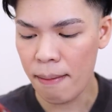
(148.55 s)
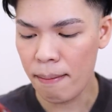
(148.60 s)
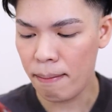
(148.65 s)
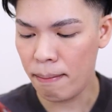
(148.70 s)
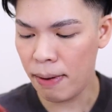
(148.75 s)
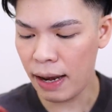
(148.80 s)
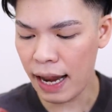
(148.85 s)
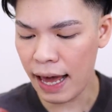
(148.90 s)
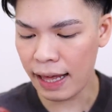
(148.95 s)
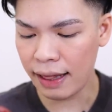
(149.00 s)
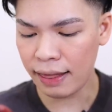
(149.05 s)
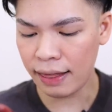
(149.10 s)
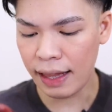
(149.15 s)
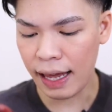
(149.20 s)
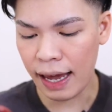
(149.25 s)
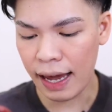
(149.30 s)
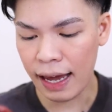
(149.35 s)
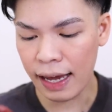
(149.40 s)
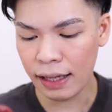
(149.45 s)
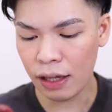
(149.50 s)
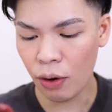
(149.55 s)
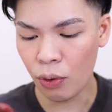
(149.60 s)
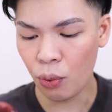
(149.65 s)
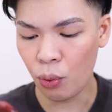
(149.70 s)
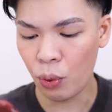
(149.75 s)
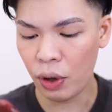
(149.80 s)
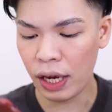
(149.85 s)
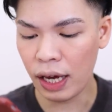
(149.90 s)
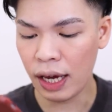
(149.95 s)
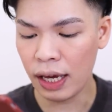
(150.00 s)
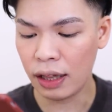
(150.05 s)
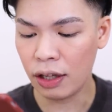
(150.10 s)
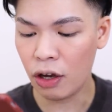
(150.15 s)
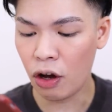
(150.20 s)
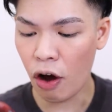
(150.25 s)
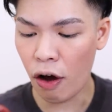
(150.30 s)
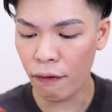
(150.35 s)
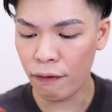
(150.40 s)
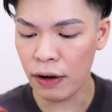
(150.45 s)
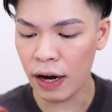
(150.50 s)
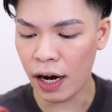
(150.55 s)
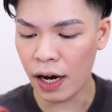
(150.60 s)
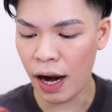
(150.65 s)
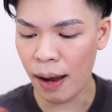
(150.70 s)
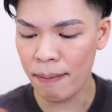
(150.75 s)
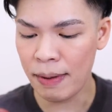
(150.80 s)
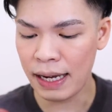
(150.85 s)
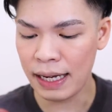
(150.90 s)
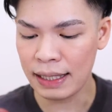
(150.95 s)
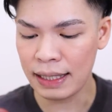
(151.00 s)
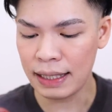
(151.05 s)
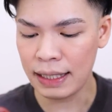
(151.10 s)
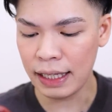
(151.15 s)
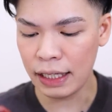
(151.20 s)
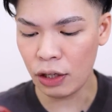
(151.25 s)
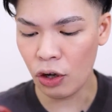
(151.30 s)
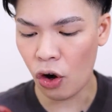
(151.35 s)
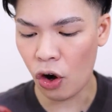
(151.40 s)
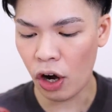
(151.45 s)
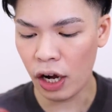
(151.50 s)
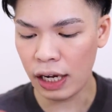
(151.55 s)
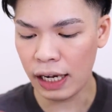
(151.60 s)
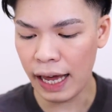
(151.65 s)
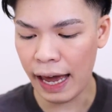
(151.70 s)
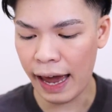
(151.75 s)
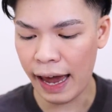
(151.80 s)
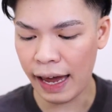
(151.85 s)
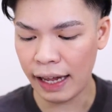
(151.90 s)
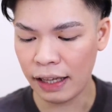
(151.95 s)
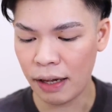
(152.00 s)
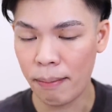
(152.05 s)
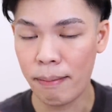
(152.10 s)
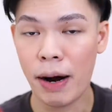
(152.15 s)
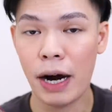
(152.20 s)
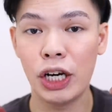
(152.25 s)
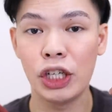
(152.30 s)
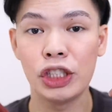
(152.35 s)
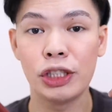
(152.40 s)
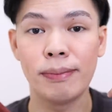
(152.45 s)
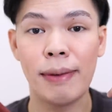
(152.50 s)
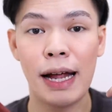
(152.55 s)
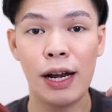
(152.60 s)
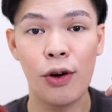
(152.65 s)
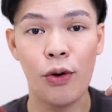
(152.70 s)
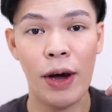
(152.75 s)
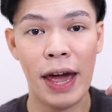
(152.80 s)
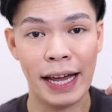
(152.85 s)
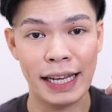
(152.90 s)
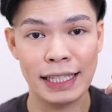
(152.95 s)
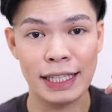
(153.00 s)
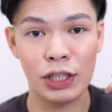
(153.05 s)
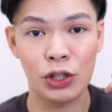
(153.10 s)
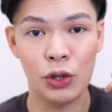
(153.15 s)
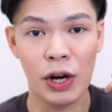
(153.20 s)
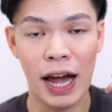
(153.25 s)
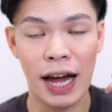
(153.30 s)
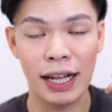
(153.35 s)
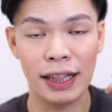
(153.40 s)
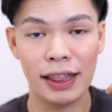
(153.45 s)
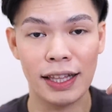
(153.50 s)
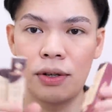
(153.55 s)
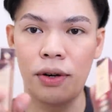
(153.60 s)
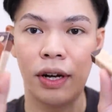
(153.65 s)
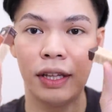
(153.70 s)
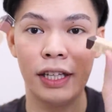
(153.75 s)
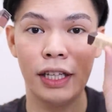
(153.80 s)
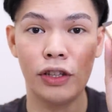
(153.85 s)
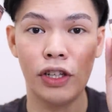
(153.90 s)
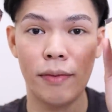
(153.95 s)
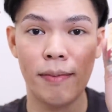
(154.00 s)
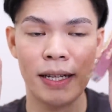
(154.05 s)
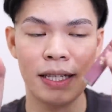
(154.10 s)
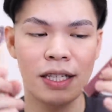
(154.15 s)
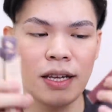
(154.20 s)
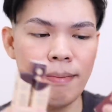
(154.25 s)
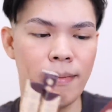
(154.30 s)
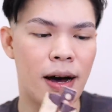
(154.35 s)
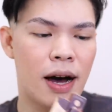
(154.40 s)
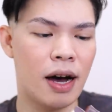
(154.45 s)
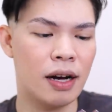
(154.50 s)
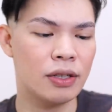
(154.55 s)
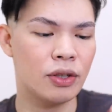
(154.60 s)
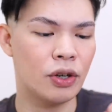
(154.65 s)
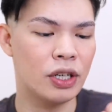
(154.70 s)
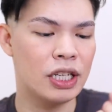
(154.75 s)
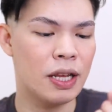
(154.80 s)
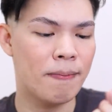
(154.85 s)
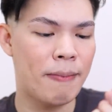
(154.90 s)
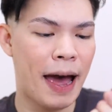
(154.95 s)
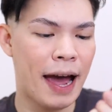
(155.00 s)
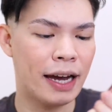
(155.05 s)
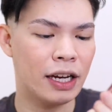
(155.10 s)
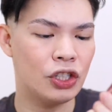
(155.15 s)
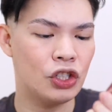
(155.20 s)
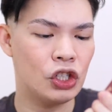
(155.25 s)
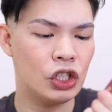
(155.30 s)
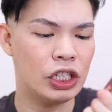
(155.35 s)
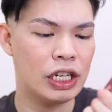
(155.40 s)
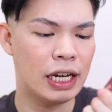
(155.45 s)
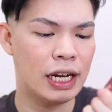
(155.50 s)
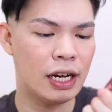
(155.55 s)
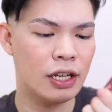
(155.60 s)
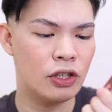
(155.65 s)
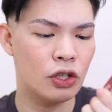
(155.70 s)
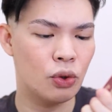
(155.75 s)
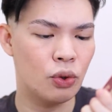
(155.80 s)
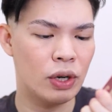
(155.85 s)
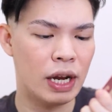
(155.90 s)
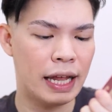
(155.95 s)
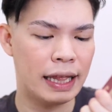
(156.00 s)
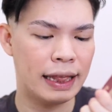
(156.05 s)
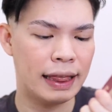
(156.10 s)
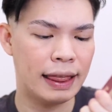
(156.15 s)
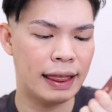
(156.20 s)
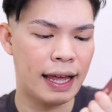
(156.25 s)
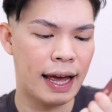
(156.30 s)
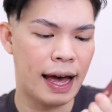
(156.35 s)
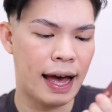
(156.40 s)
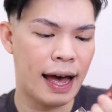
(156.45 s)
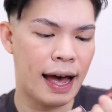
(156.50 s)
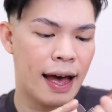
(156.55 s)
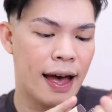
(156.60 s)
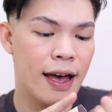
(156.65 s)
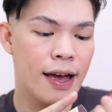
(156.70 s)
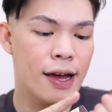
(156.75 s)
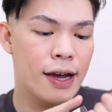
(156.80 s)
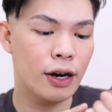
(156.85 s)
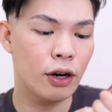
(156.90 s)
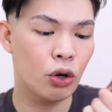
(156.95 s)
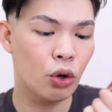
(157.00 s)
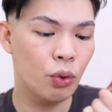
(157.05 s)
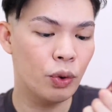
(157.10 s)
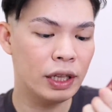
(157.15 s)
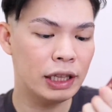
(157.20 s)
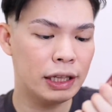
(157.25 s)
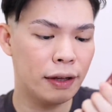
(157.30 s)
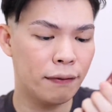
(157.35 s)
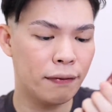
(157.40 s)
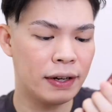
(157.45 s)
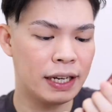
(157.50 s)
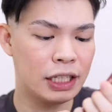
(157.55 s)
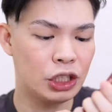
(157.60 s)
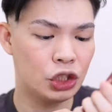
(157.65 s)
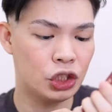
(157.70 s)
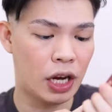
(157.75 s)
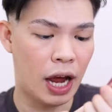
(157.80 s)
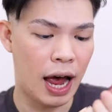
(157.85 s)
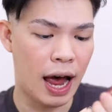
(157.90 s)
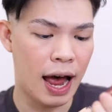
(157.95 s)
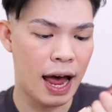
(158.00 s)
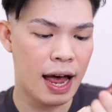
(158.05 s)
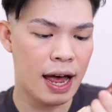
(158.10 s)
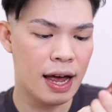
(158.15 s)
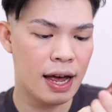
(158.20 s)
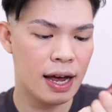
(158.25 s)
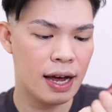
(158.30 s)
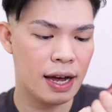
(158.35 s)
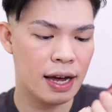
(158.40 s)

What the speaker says: blended with coffee arabica seed oil and marshmallow extract. So dito naman sa box or sa packaging niya nakasulat na cruelty free siya.